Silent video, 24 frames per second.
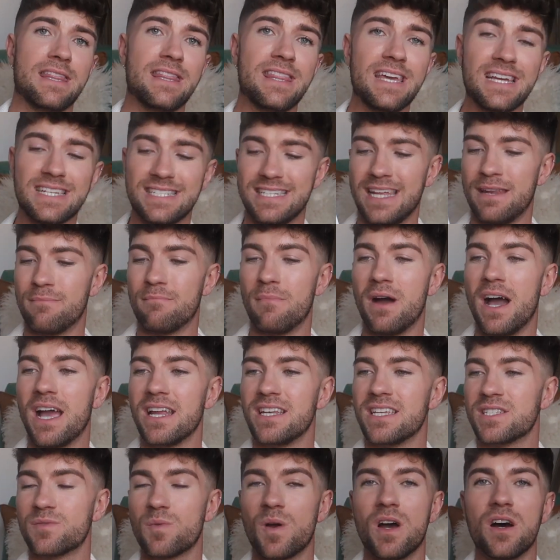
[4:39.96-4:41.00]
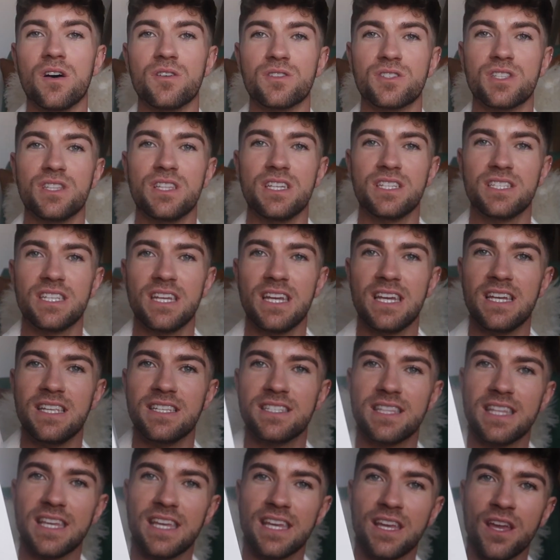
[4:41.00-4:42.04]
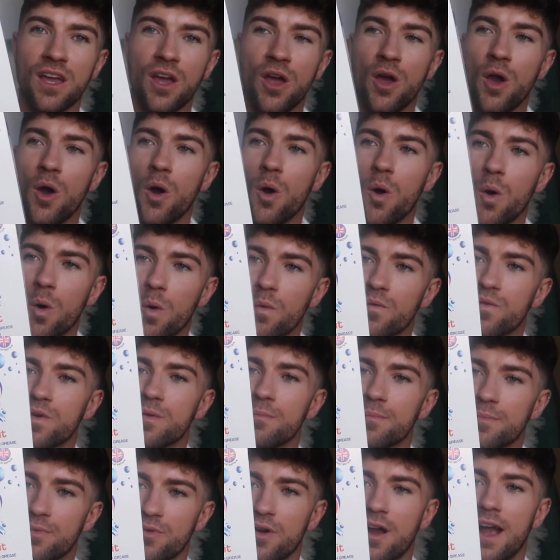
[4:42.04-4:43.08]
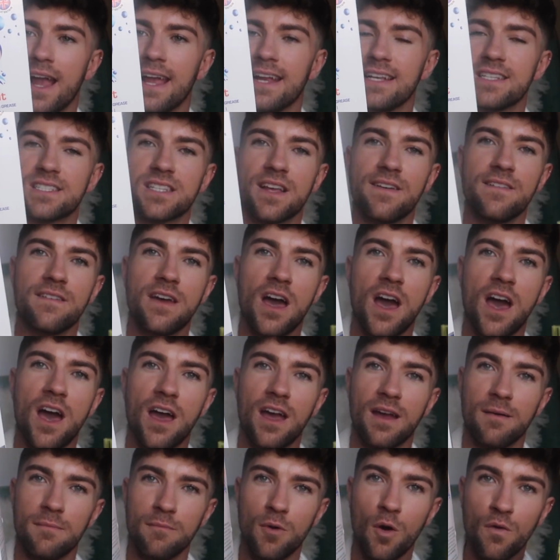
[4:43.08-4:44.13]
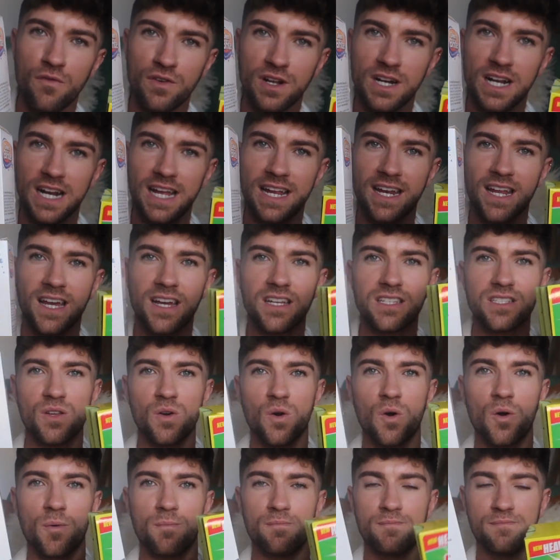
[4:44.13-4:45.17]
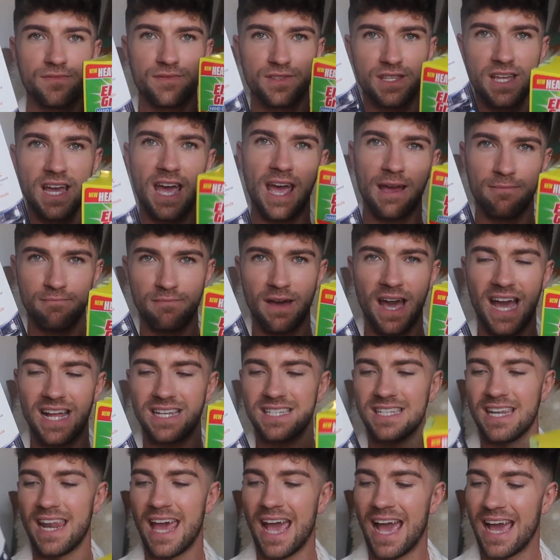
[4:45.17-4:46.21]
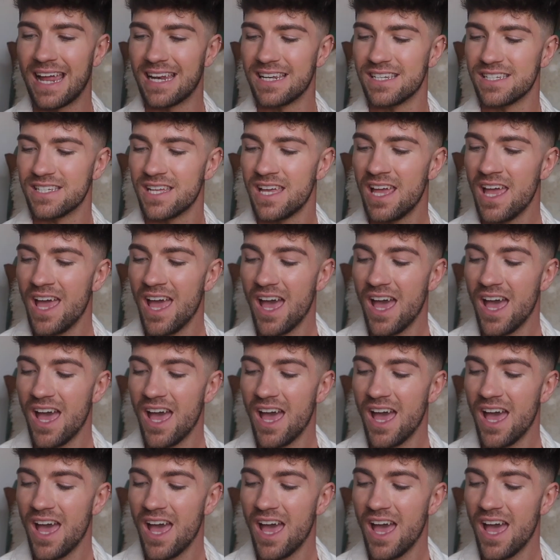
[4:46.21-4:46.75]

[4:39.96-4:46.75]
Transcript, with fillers: this in mind as well. So this is the Oven Bright oven cleaner. So they're hand in hand.